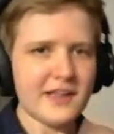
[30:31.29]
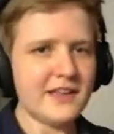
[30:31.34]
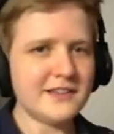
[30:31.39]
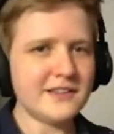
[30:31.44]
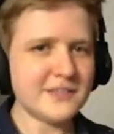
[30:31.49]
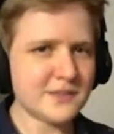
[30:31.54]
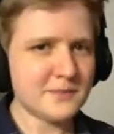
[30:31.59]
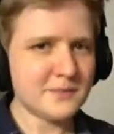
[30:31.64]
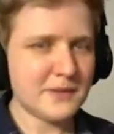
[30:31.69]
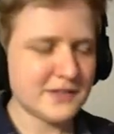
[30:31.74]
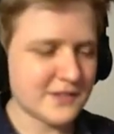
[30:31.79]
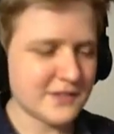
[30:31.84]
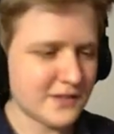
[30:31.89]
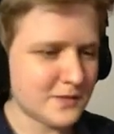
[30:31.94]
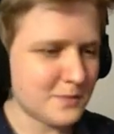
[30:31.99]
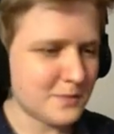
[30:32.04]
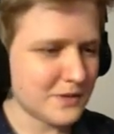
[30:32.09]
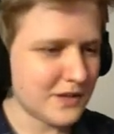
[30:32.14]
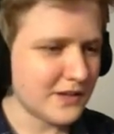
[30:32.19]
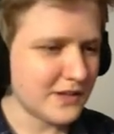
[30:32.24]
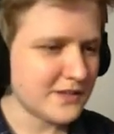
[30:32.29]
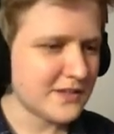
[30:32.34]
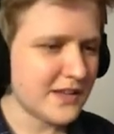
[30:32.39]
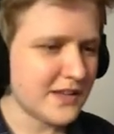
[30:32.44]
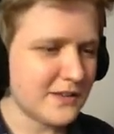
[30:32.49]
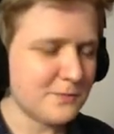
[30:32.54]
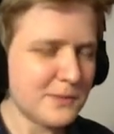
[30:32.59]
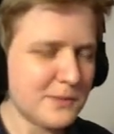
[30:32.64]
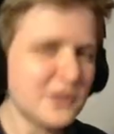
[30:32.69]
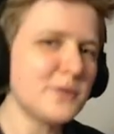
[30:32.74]
it doesn't make sense because
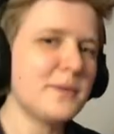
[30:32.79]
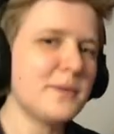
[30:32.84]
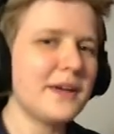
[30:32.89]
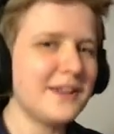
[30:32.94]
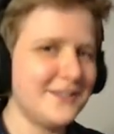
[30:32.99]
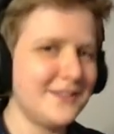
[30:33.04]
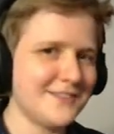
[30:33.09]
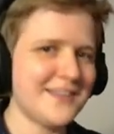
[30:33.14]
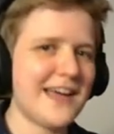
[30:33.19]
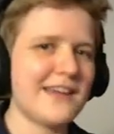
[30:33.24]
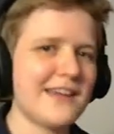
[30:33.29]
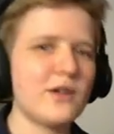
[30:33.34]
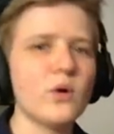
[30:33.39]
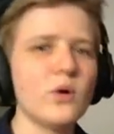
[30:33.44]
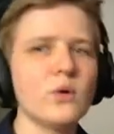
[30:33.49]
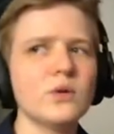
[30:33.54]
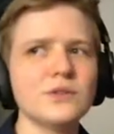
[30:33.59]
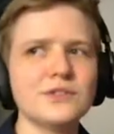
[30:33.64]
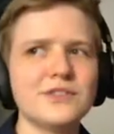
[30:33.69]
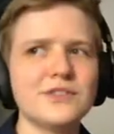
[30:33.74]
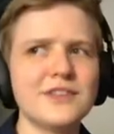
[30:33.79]
if Peter Pan is that old,